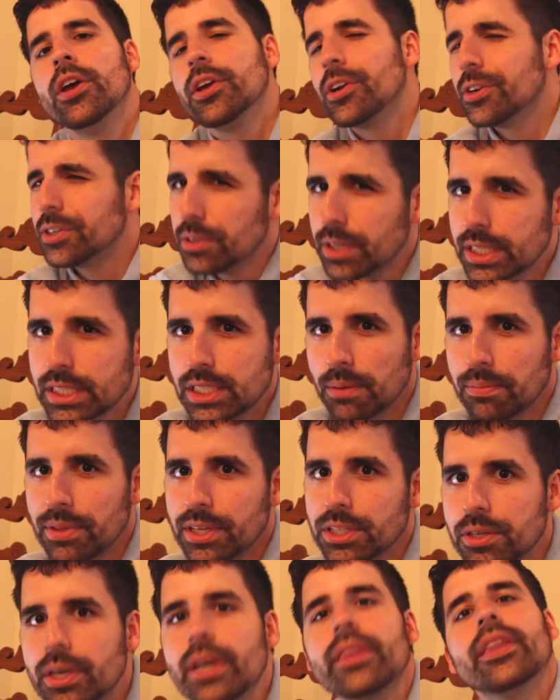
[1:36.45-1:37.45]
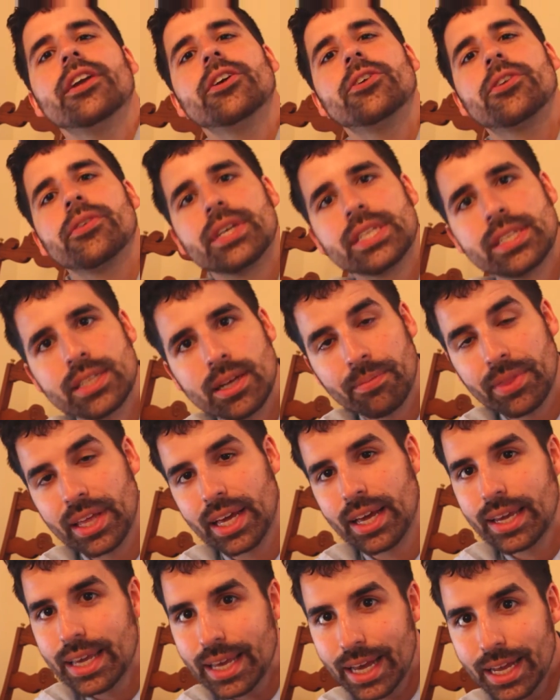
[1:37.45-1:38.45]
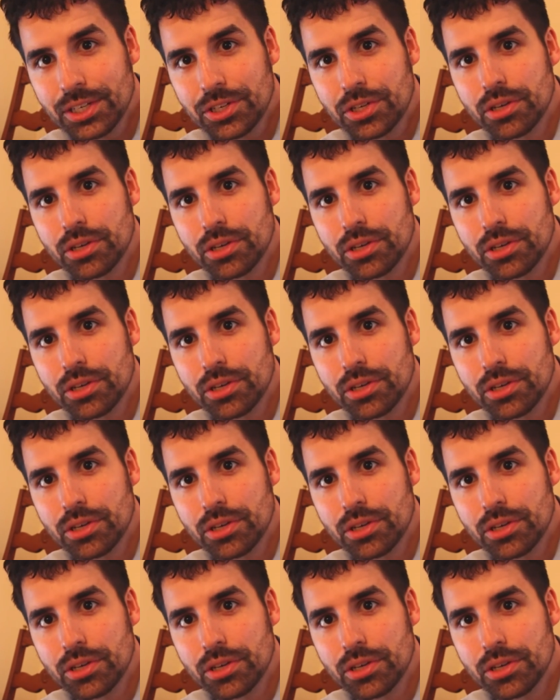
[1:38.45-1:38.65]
you're doing something to it, and then you're doing something again